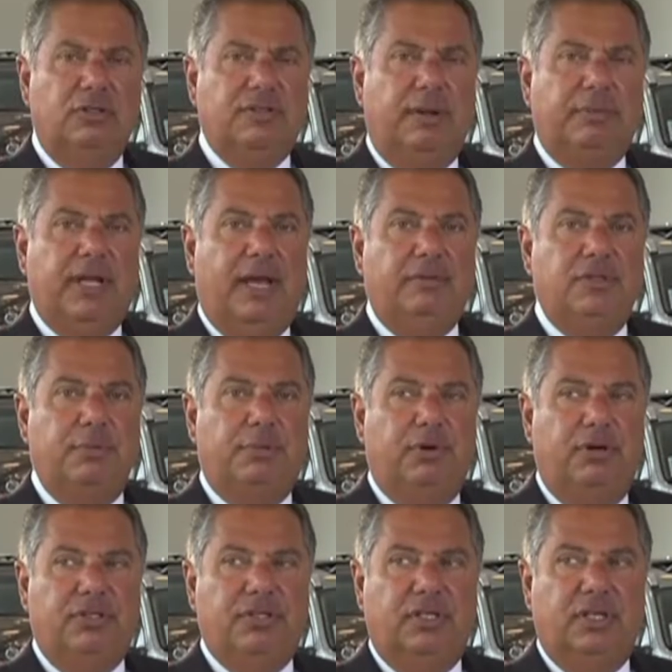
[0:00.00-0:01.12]
Sometimes the
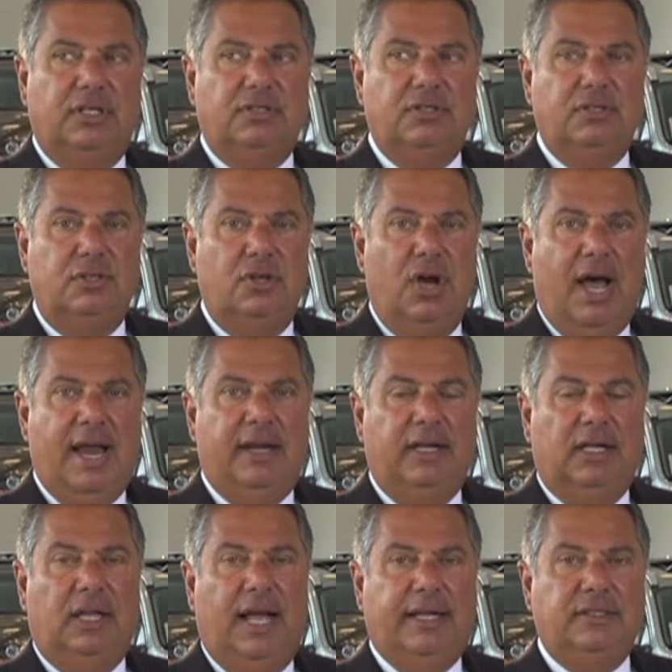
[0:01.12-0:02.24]
person that's not
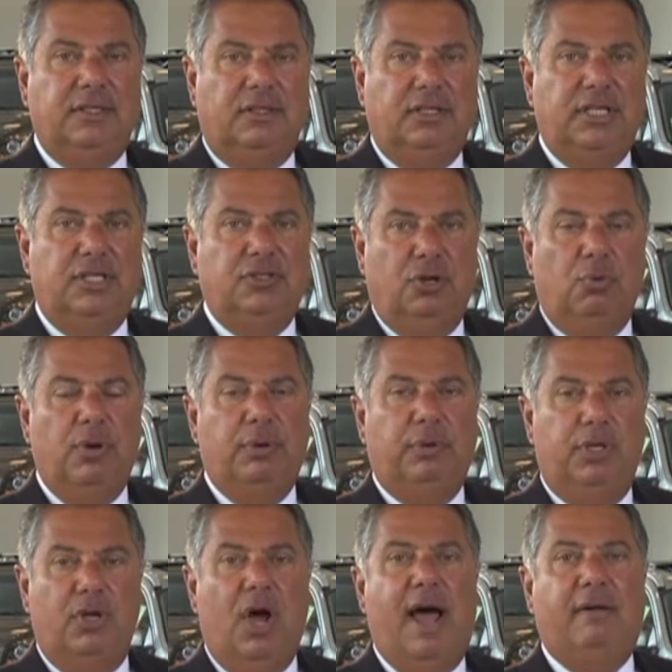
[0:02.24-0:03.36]
inclined to lease, or we
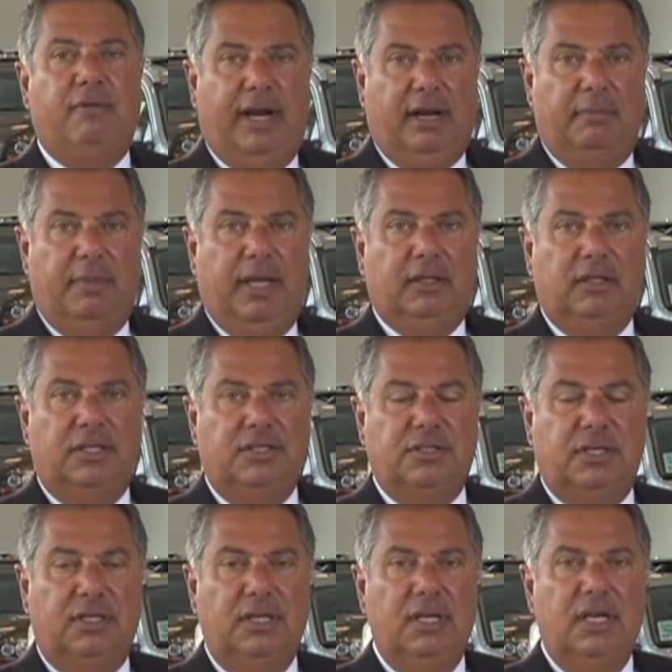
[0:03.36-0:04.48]
would not recommend
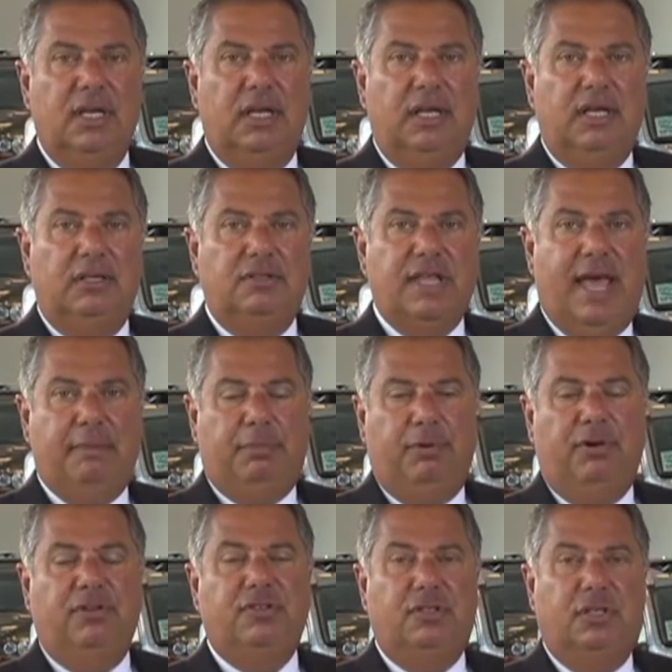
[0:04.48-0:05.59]
leasing, is that
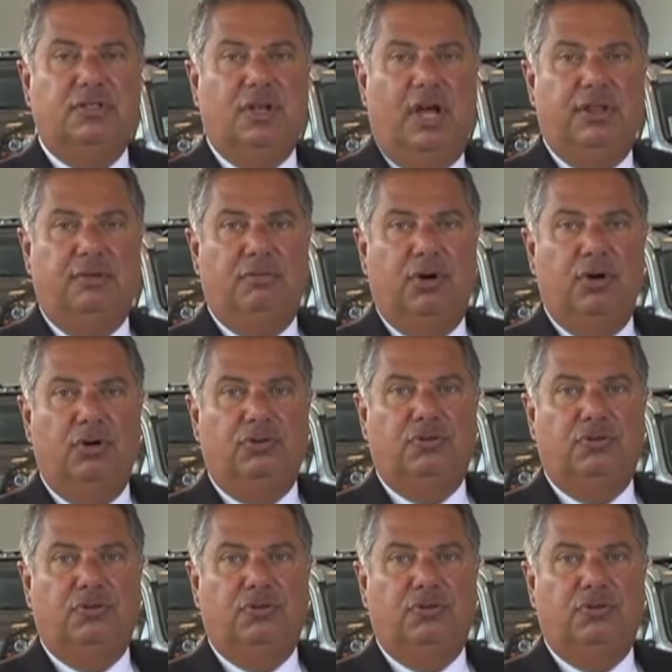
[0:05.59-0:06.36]
person that's on the road